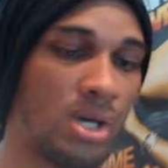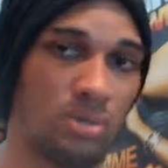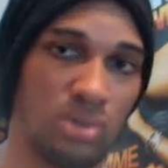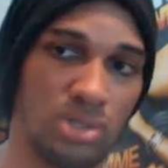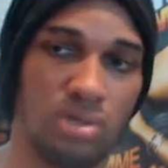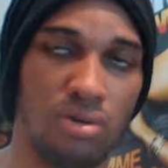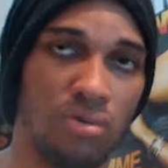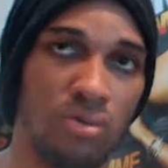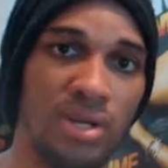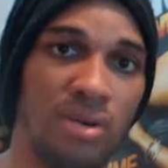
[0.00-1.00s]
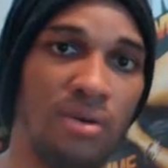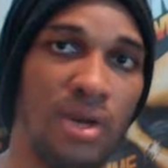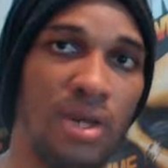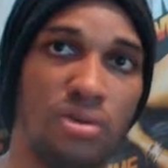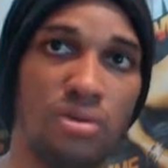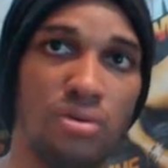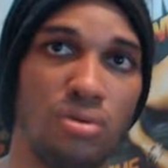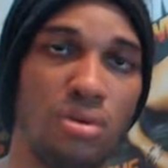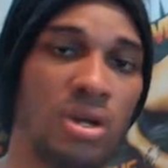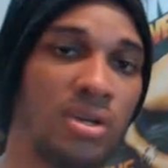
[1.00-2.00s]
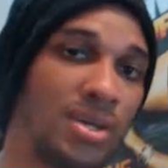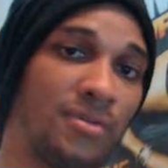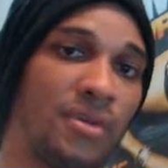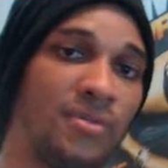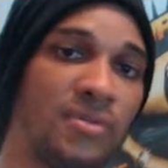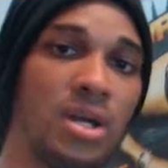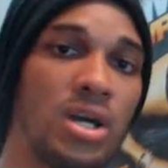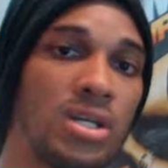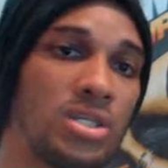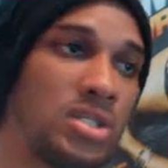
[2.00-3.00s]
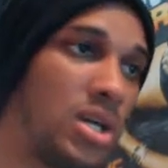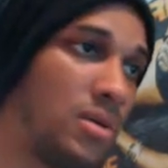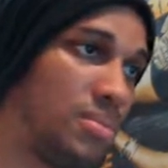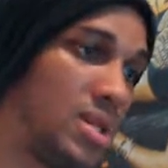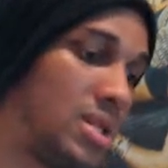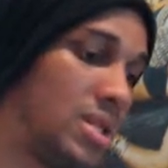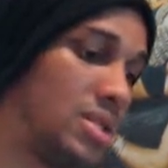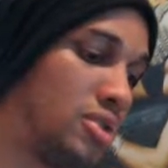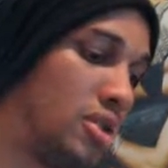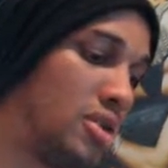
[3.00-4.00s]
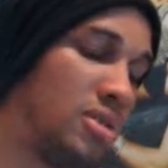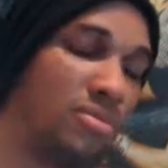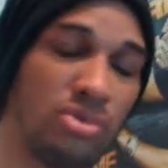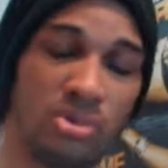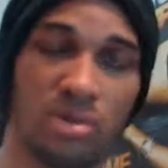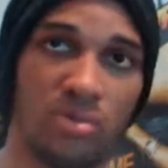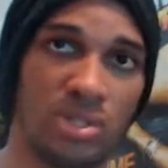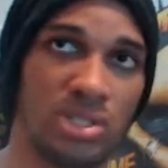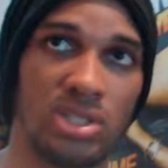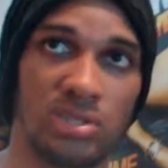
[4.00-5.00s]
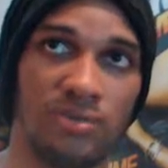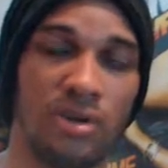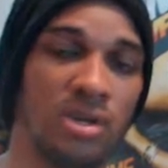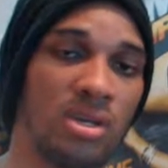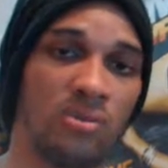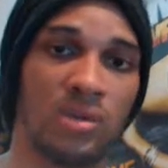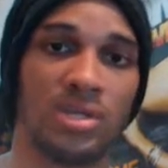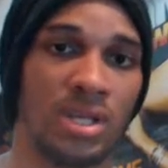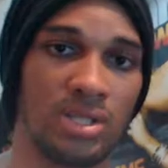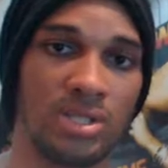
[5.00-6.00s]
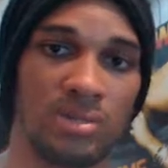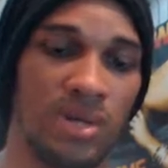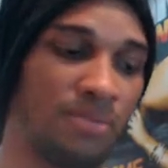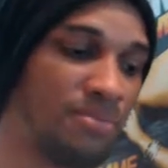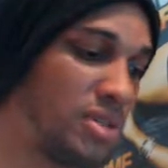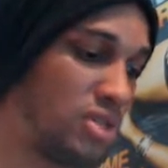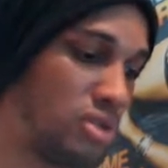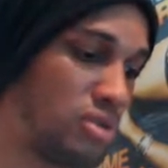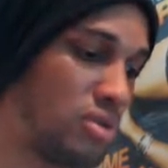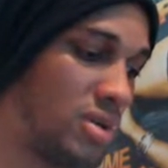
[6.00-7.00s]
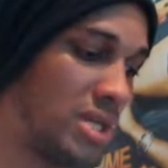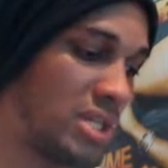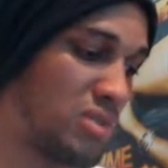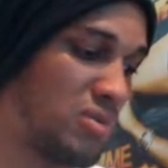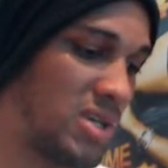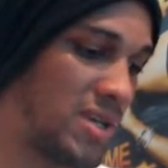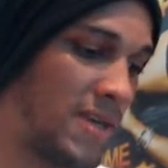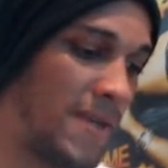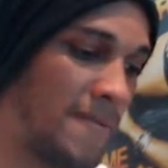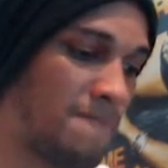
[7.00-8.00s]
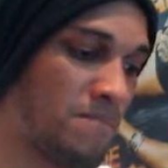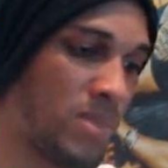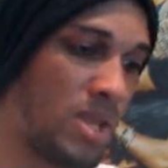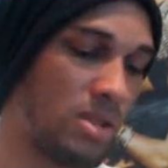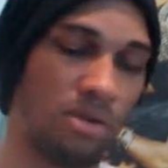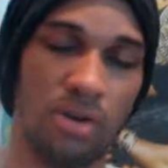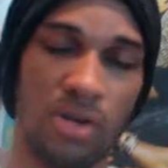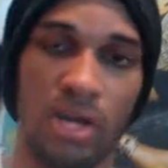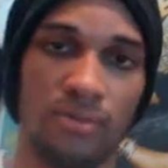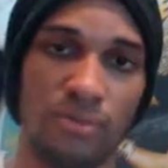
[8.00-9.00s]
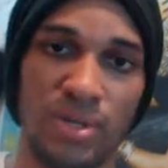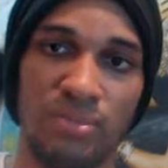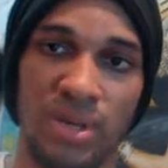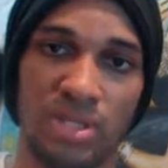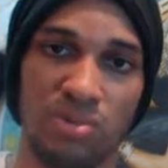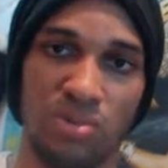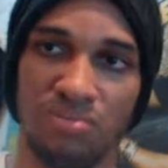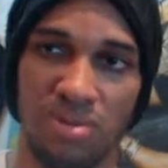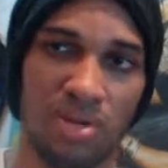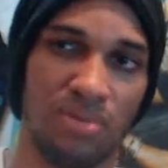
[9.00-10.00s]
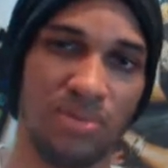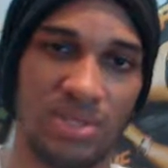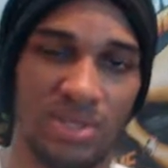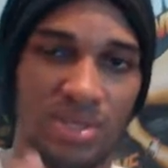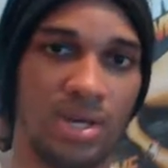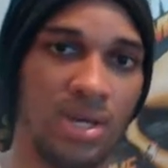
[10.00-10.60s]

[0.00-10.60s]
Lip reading: with your winner and new Gift of the Gods champion Johnny Mundo, which is fucking ridiculous. But I'm pretty sure next week they're gonna have a rematch with probably